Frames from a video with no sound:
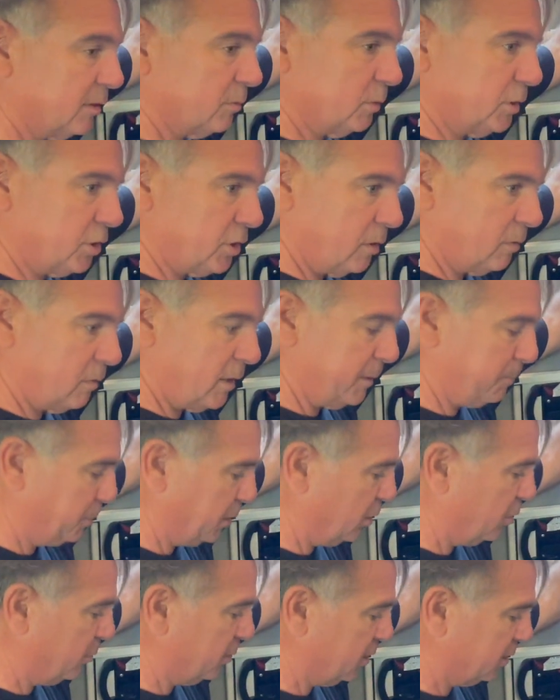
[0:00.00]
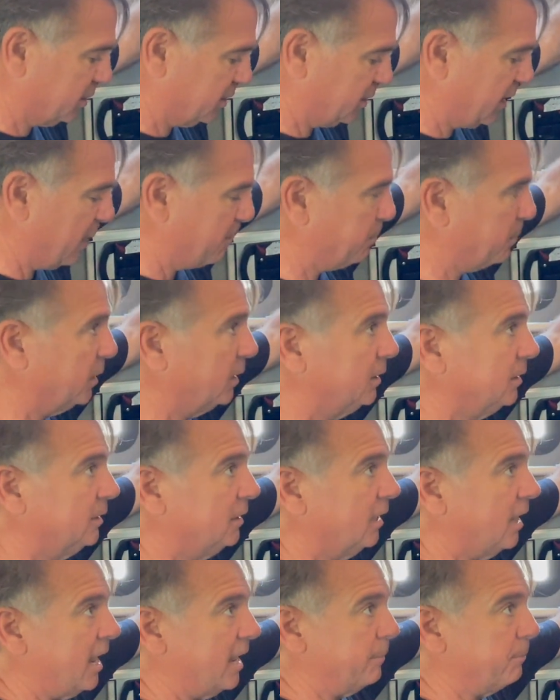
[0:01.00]
which are right below the step
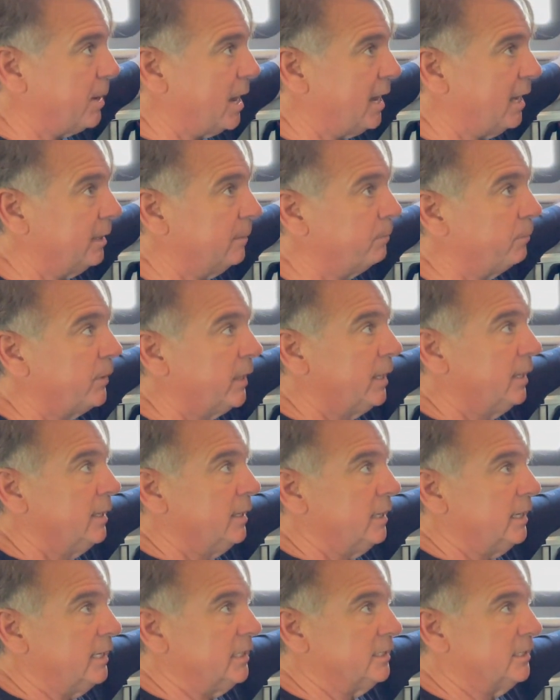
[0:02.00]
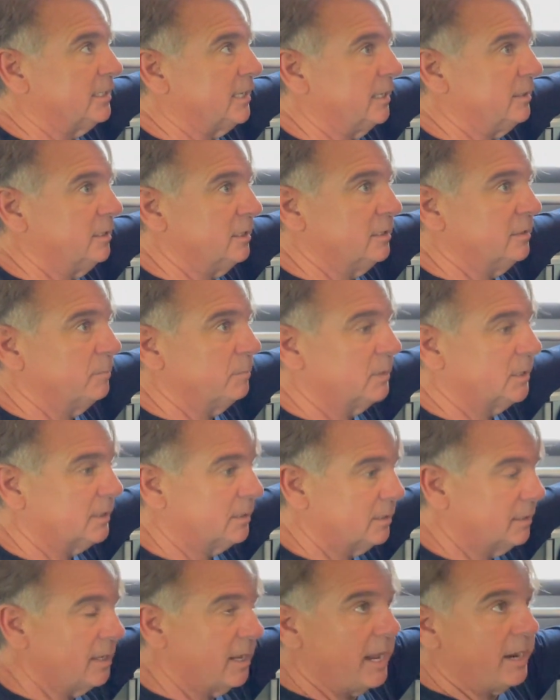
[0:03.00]
I'm on, and sends them
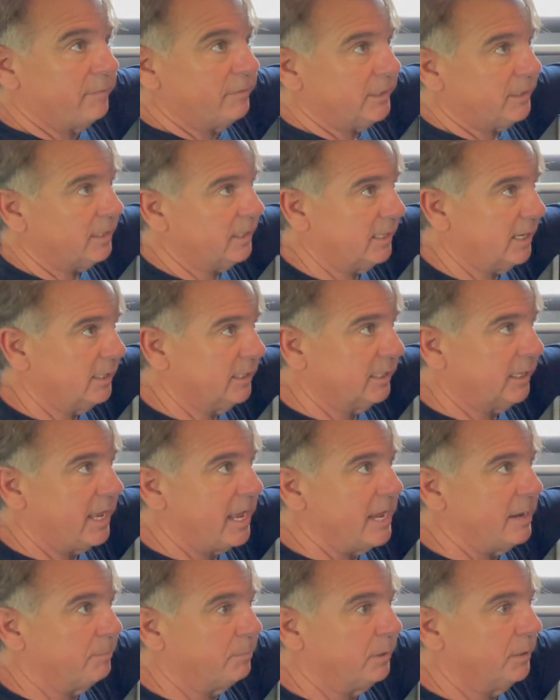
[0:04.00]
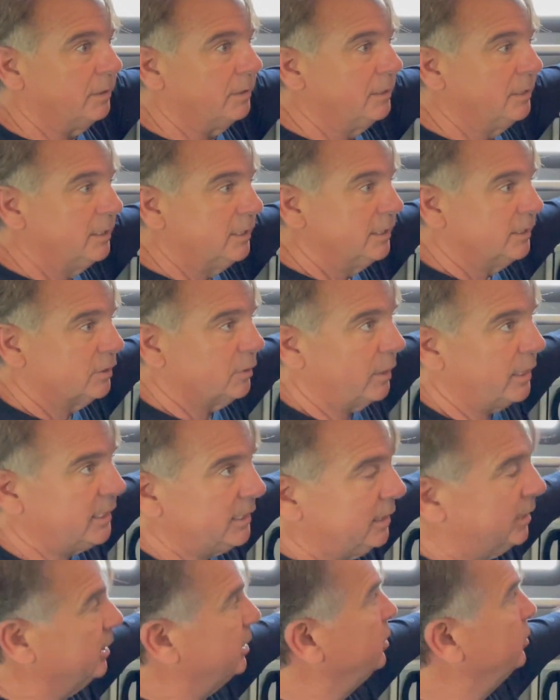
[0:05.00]
to everything on the camper. So
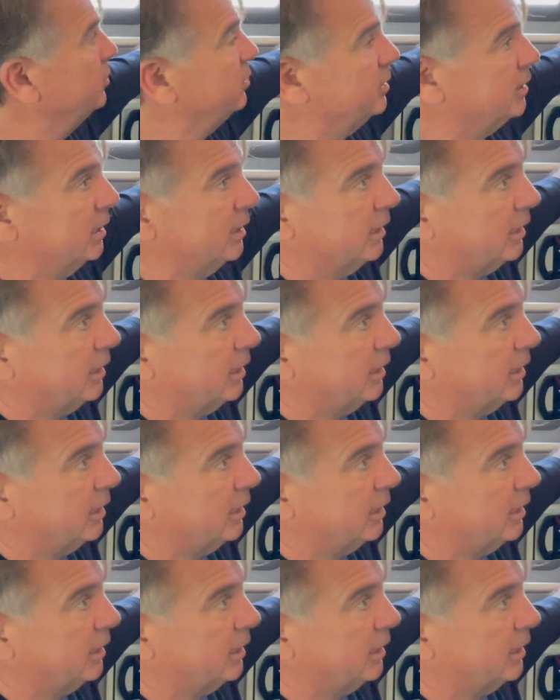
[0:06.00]
anything you use on the